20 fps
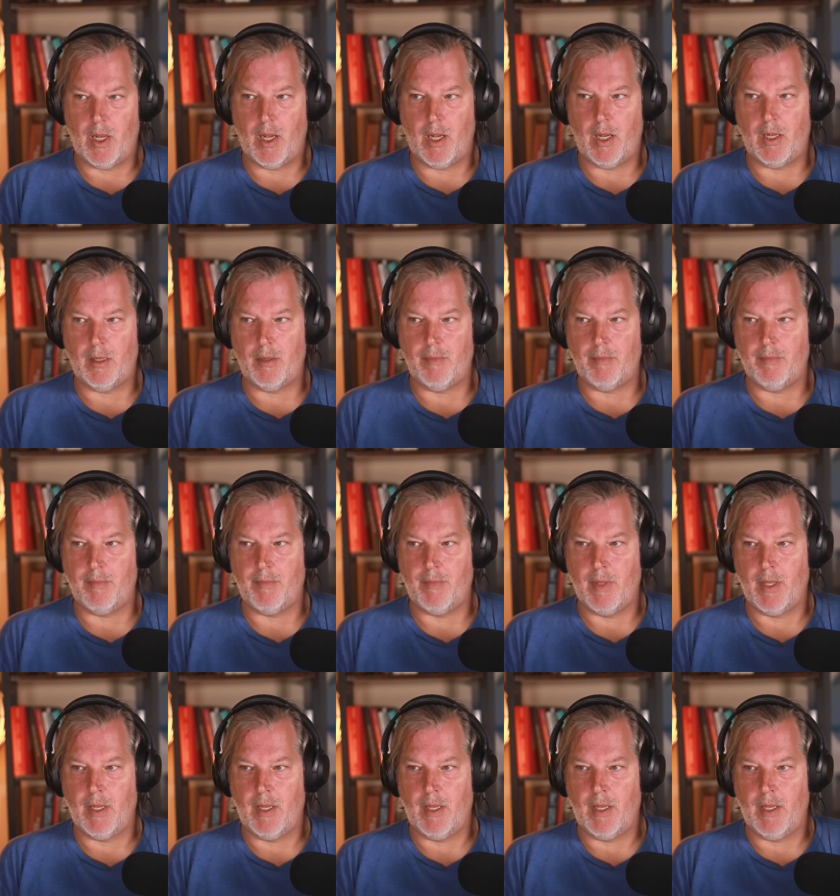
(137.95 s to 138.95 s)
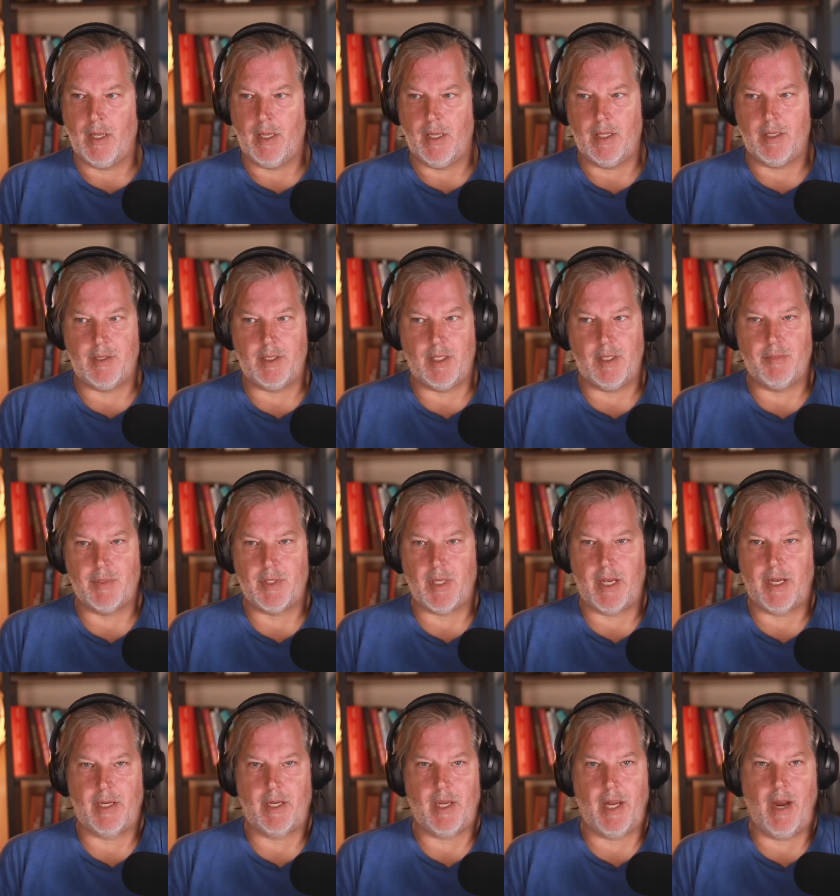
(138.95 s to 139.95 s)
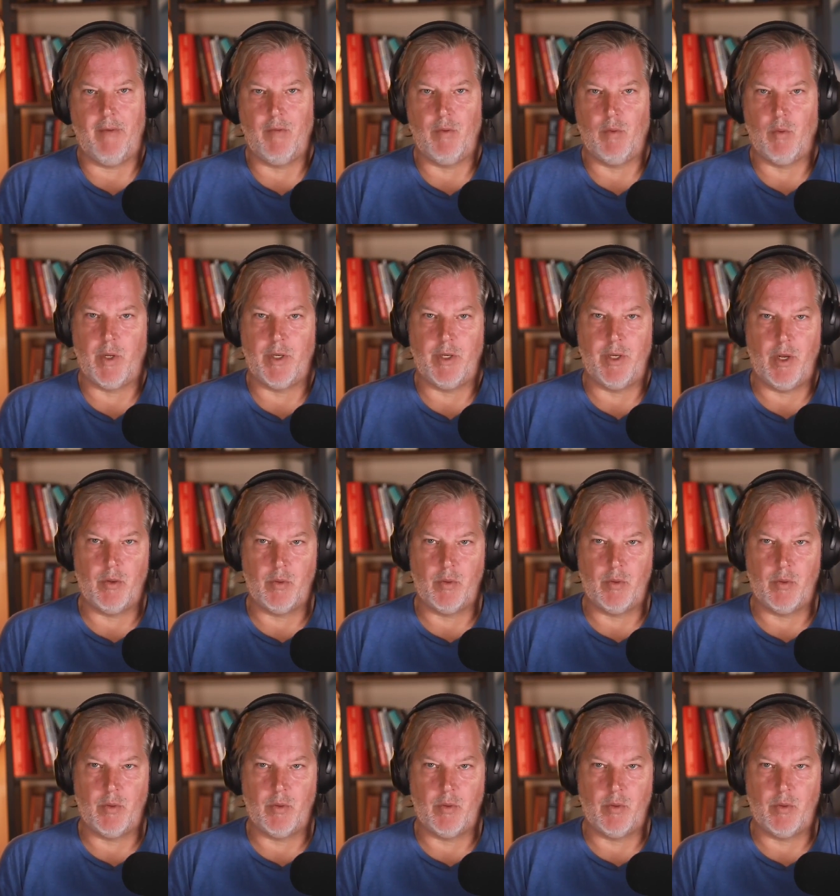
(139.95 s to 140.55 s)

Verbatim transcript: Um, it seems like everyone